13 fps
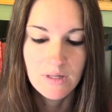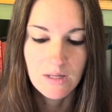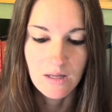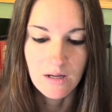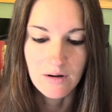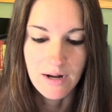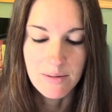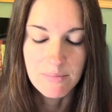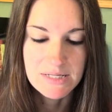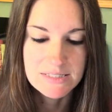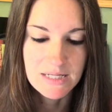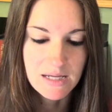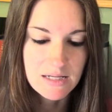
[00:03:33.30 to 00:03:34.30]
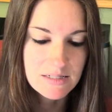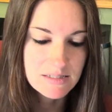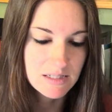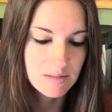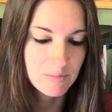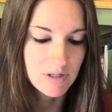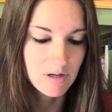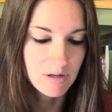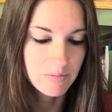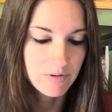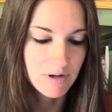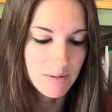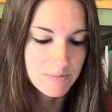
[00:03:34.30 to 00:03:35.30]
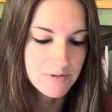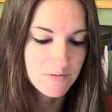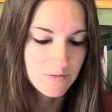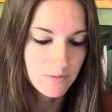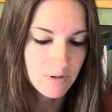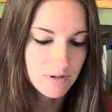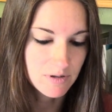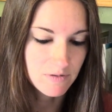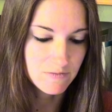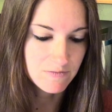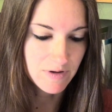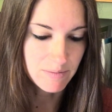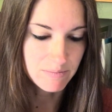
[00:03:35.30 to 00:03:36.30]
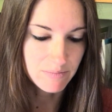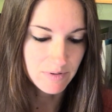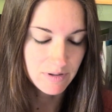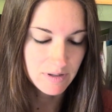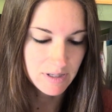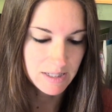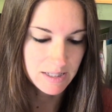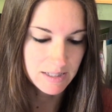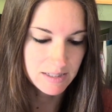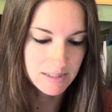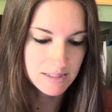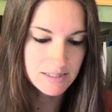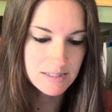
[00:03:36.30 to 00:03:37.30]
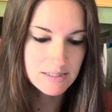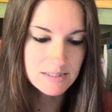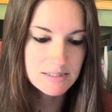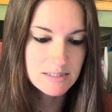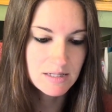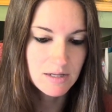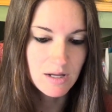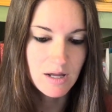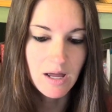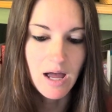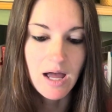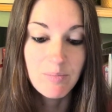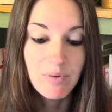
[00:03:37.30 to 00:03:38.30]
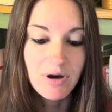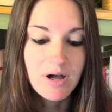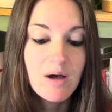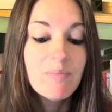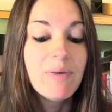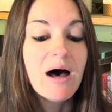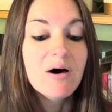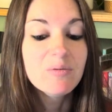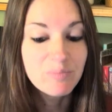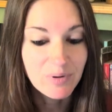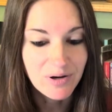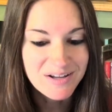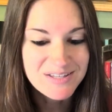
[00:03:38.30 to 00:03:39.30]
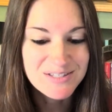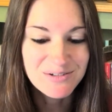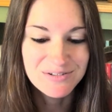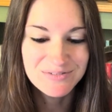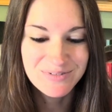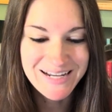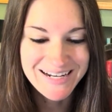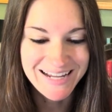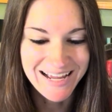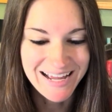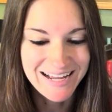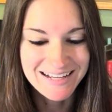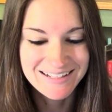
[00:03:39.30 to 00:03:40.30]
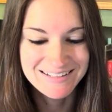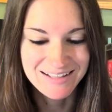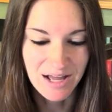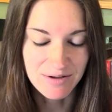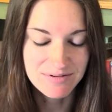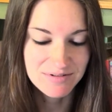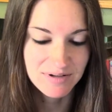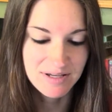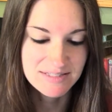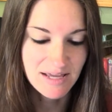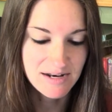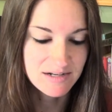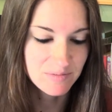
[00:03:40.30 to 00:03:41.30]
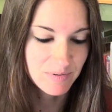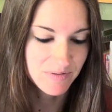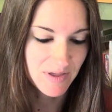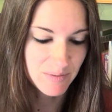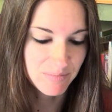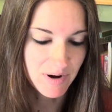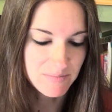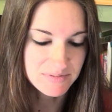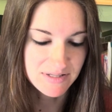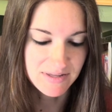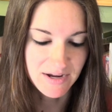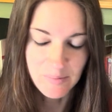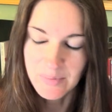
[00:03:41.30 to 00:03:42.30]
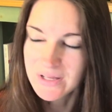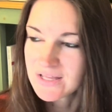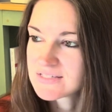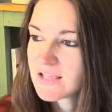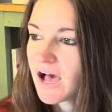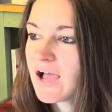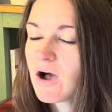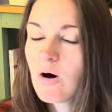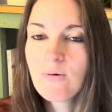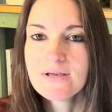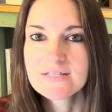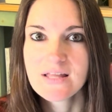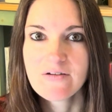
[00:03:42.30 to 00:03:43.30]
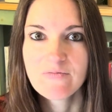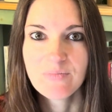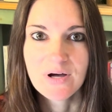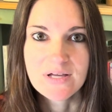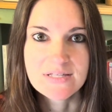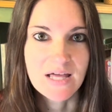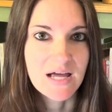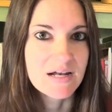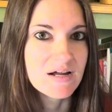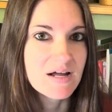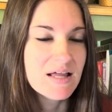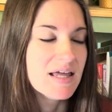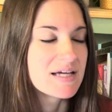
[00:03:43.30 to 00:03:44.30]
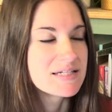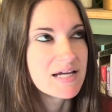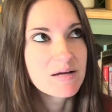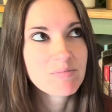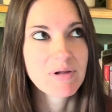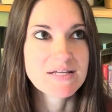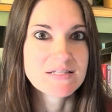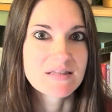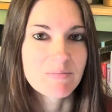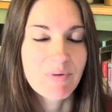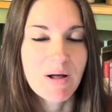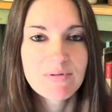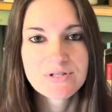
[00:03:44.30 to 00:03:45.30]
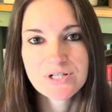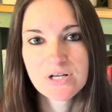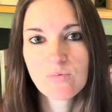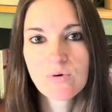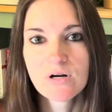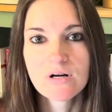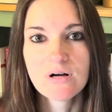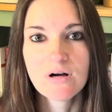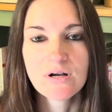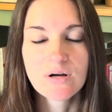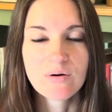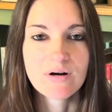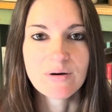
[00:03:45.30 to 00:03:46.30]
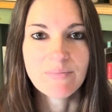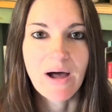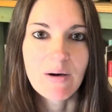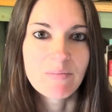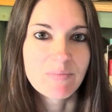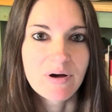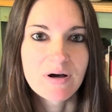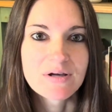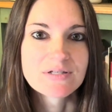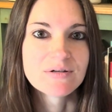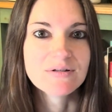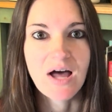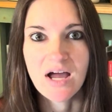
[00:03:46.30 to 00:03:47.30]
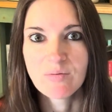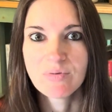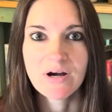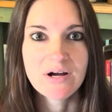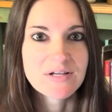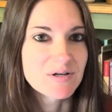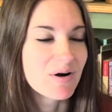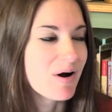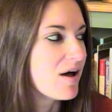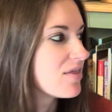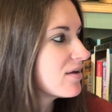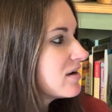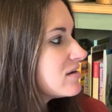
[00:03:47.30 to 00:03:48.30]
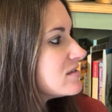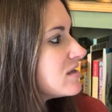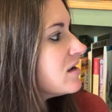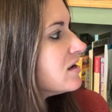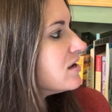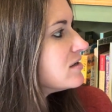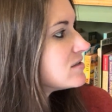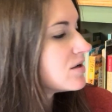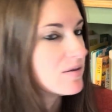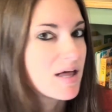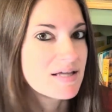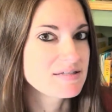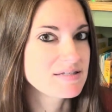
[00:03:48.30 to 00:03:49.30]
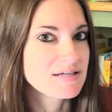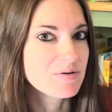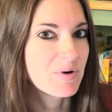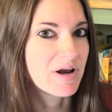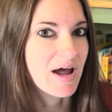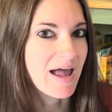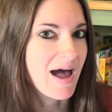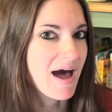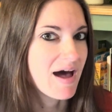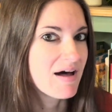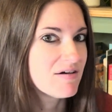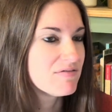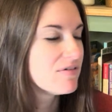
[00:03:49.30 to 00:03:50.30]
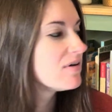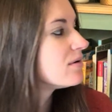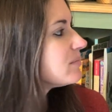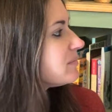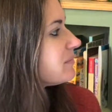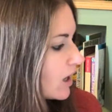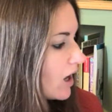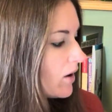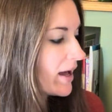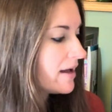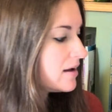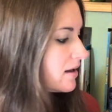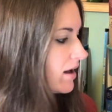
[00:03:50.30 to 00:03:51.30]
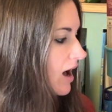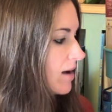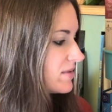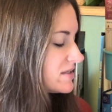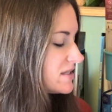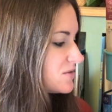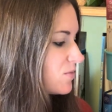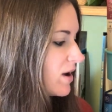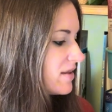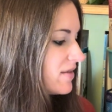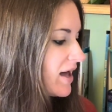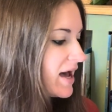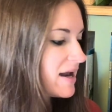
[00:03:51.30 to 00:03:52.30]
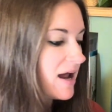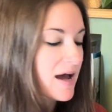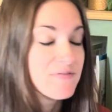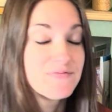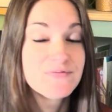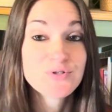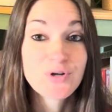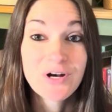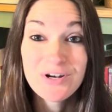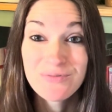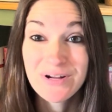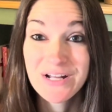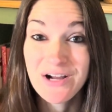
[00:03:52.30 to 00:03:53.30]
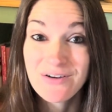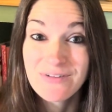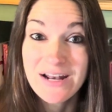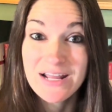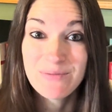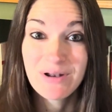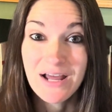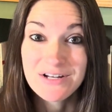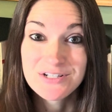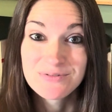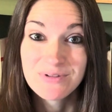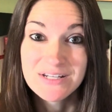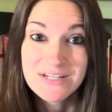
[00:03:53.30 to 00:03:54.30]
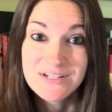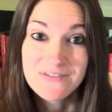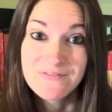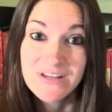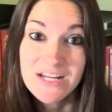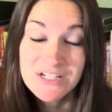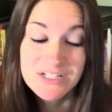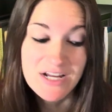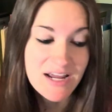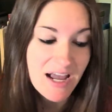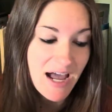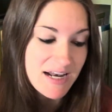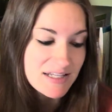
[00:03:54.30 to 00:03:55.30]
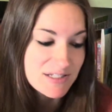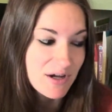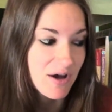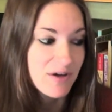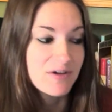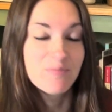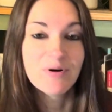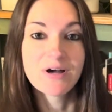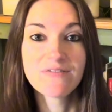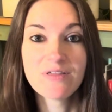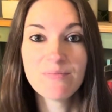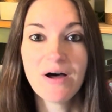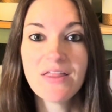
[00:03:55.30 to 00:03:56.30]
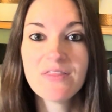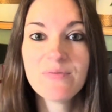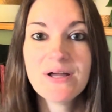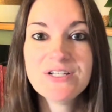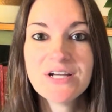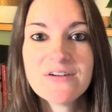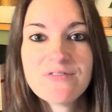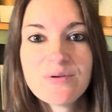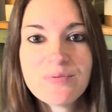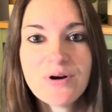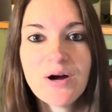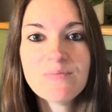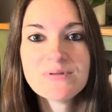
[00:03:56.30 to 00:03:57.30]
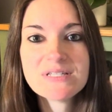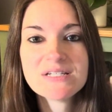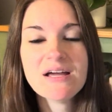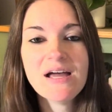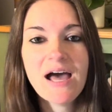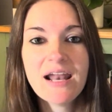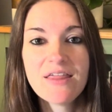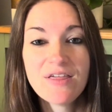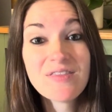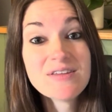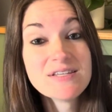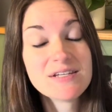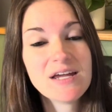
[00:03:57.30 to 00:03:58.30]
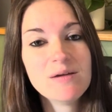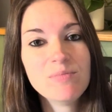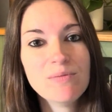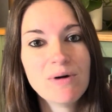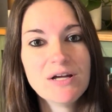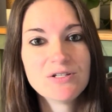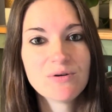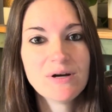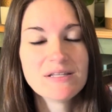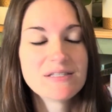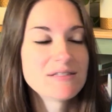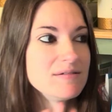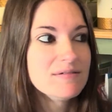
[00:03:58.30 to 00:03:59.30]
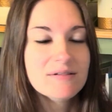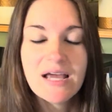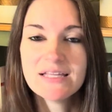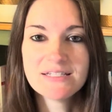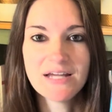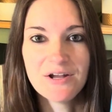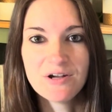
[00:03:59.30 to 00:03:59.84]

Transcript: All right, my second TBR prompt for November is a book about books or reading. I was really excited to put that prompt in there because I always love books that like take place in the publishing world or about books or libraries or authors. So let's see what I have. Okay, this is one that I've started reading already, but I just really need to finish. And it's called Book of the Month by Jennifer Probst. And I think this is gonna be my choice, hands down, no